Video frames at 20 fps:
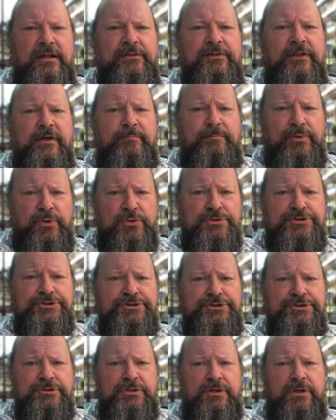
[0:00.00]
the push
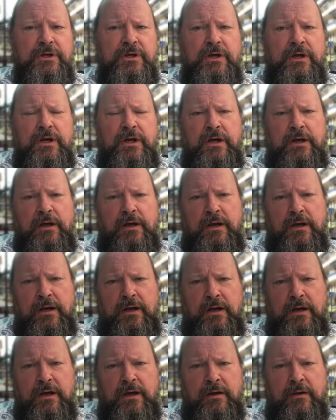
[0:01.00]

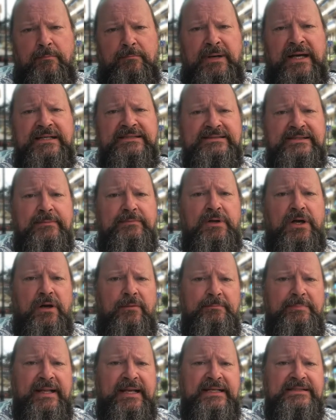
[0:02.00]
by some
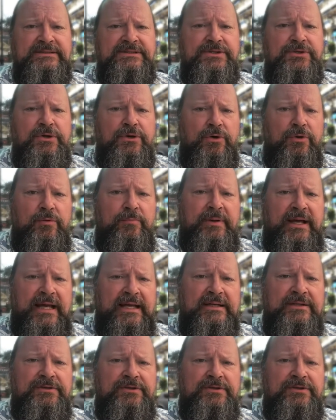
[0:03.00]
companies to go back